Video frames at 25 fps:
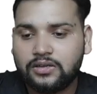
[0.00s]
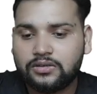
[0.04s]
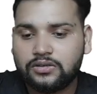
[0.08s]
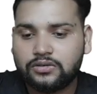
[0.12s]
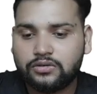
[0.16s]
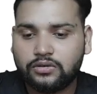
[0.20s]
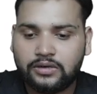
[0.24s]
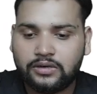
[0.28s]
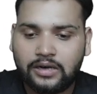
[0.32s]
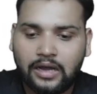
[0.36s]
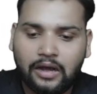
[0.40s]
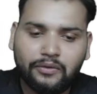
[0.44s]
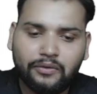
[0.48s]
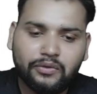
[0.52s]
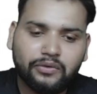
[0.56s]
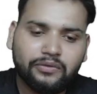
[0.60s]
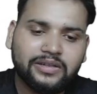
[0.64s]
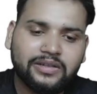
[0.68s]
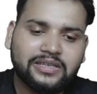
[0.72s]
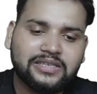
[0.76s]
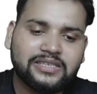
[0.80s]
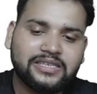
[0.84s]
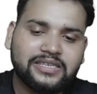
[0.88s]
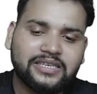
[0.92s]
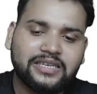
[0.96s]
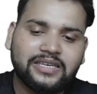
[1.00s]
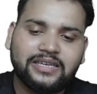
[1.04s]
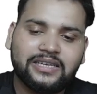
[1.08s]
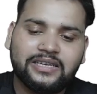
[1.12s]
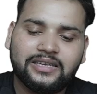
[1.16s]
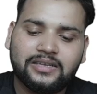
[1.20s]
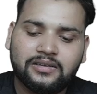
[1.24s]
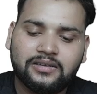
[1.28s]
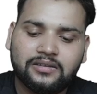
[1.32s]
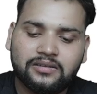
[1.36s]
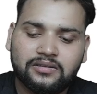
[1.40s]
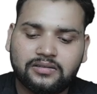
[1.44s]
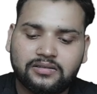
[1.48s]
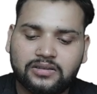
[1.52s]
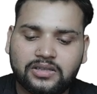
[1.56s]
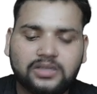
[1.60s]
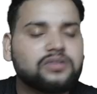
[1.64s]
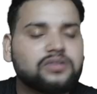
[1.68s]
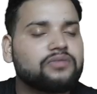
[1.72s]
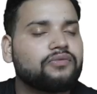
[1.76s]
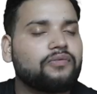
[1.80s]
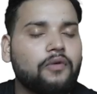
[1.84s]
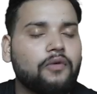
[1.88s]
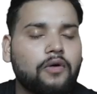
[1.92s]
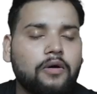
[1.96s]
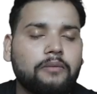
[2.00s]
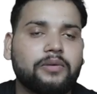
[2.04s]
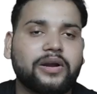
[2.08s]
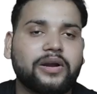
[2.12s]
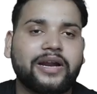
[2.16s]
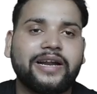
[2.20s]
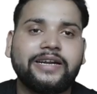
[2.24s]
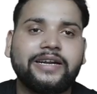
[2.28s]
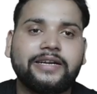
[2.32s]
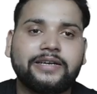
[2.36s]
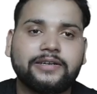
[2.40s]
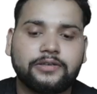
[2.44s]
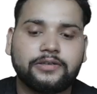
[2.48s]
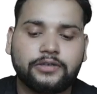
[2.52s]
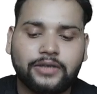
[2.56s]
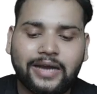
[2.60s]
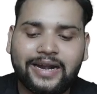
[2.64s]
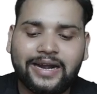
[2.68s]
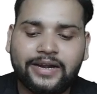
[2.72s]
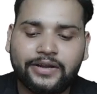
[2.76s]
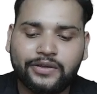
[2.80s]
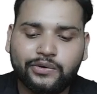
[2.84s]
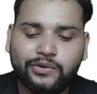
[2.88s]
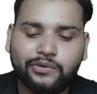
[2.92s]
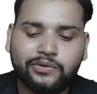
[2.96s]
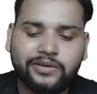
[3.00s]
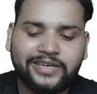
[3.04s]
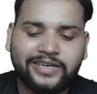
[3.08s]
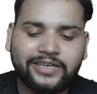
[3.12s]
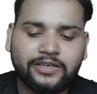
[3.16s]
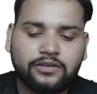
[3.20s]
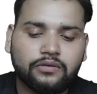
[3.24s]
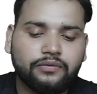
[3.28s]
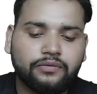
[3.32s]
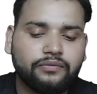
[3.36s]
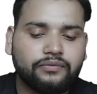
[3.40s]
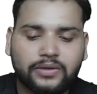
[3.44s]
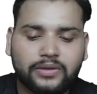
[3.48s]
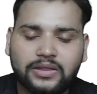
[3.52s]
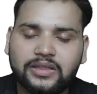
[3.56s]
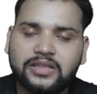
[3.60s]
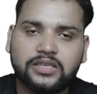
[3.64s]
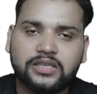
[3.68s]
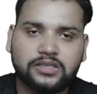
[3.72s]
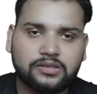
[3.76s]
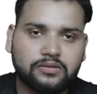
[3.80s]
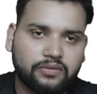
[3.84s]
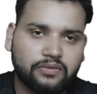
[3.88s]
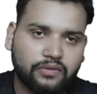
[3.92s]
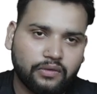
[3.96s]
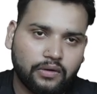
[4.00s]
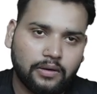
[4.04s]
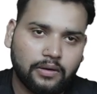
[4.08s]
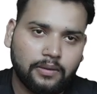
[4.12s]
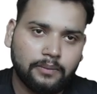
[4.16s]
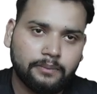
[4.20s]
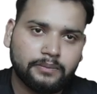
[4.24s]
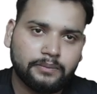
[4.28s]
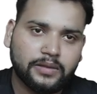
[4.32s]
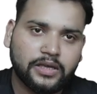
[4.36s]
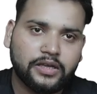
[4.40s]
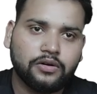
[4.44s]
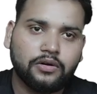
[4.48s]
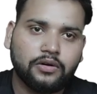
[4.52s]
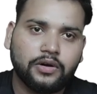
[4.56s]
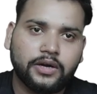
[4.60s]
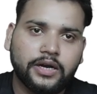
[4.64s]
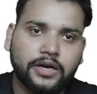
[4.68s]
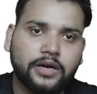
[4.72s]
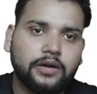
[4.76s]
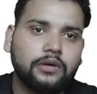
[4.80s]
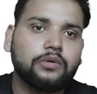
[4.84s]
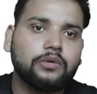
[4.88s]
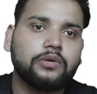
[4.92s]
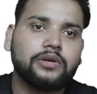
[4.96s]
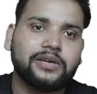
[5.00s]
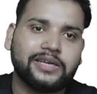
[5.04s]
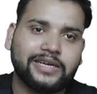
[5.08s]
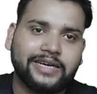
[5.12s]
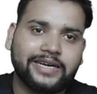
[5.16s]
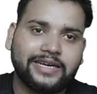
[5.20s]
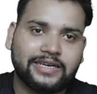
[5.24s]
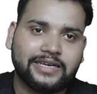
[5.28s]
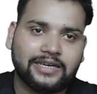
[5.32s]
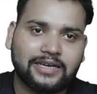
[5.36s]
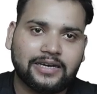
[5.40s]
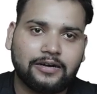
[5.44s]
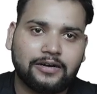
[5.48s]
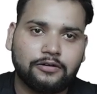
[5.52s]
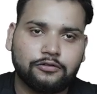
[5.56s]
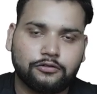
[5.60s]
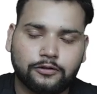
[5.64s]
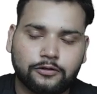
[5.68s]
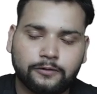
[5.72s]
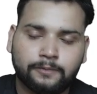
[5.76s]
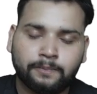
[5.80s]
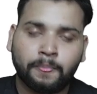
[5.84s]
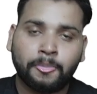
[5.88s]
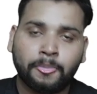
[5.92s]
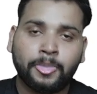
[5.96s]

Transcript: So now you will see this form, right? And you need to fill this form in order to create account.